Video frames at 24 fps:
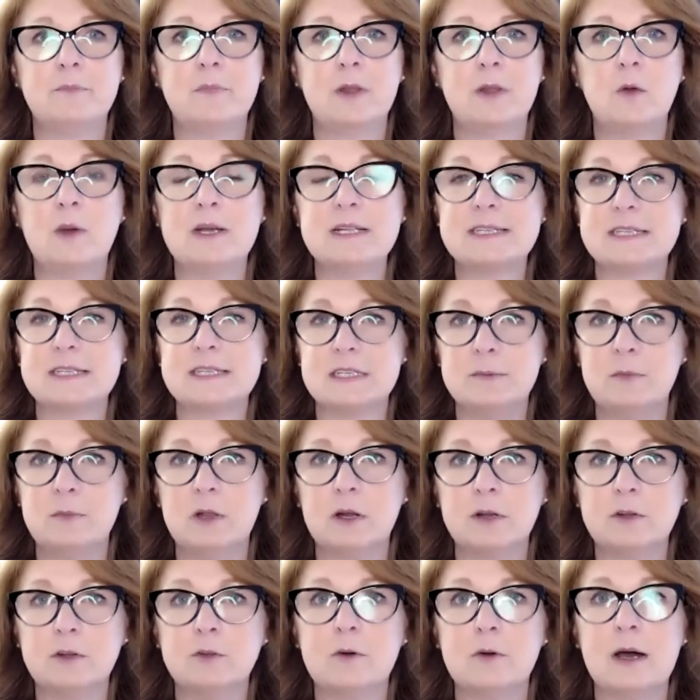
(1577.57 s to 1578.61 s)
quite
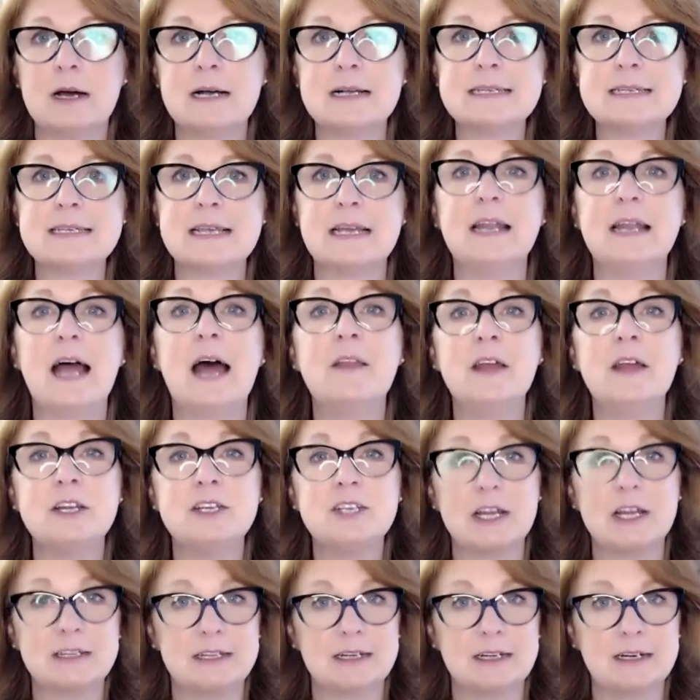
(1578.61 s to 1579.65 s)
similar to us and
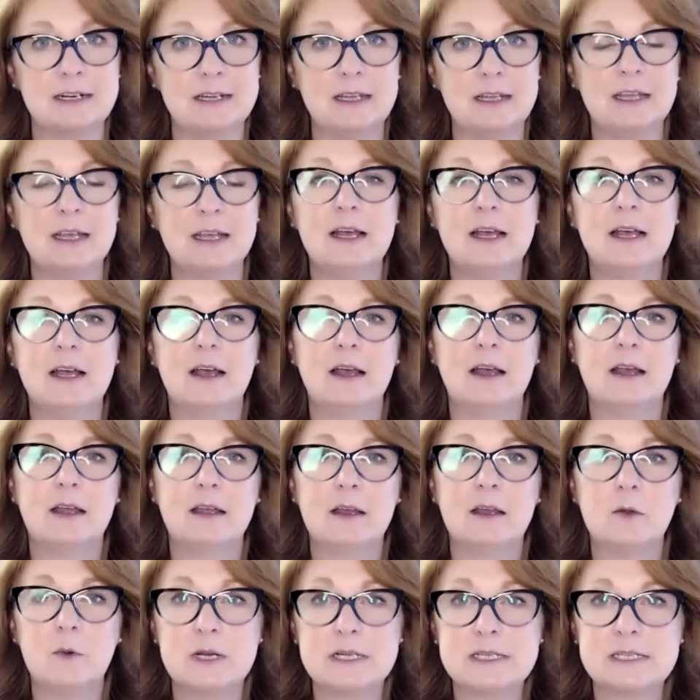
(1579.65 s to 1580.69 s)
energetically
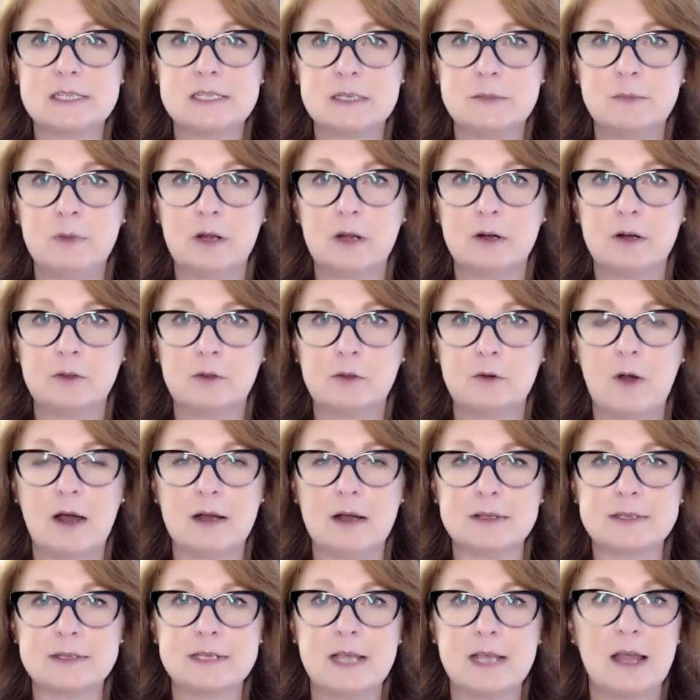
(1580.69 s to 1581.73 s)
quite similar to
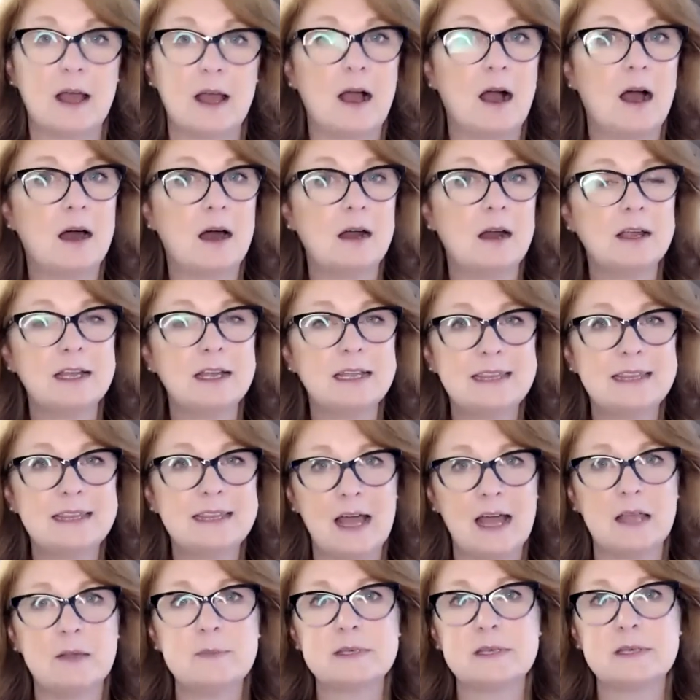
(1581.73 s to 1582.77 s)
us.
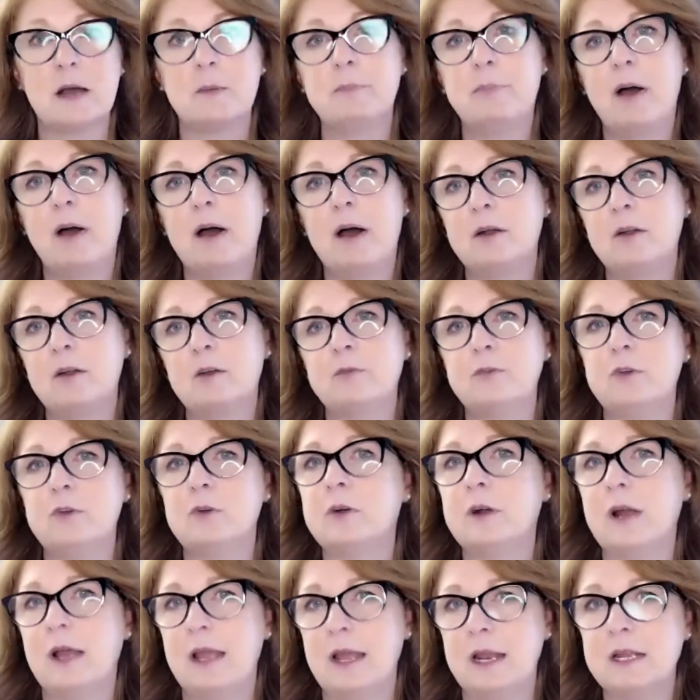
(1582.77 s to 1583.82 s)
Archetypes are part of
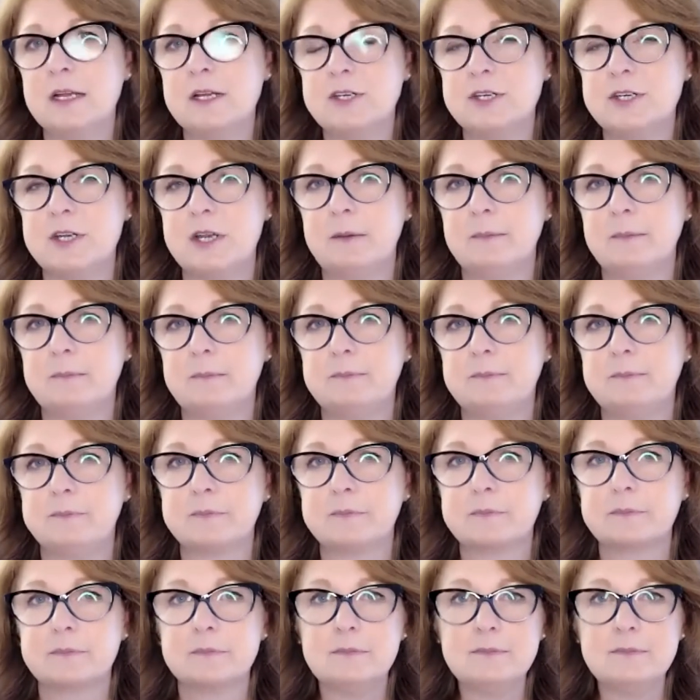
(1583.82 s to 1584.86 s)
your energy.
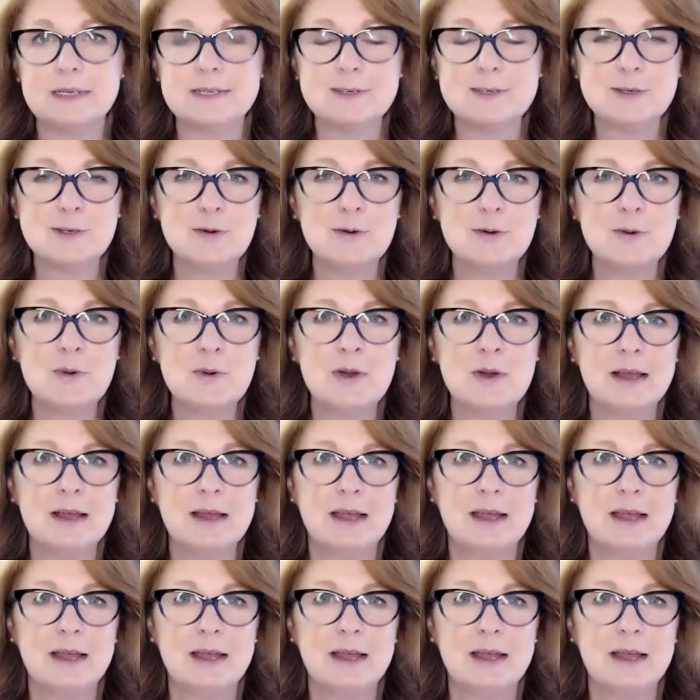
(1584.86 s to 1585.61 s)
So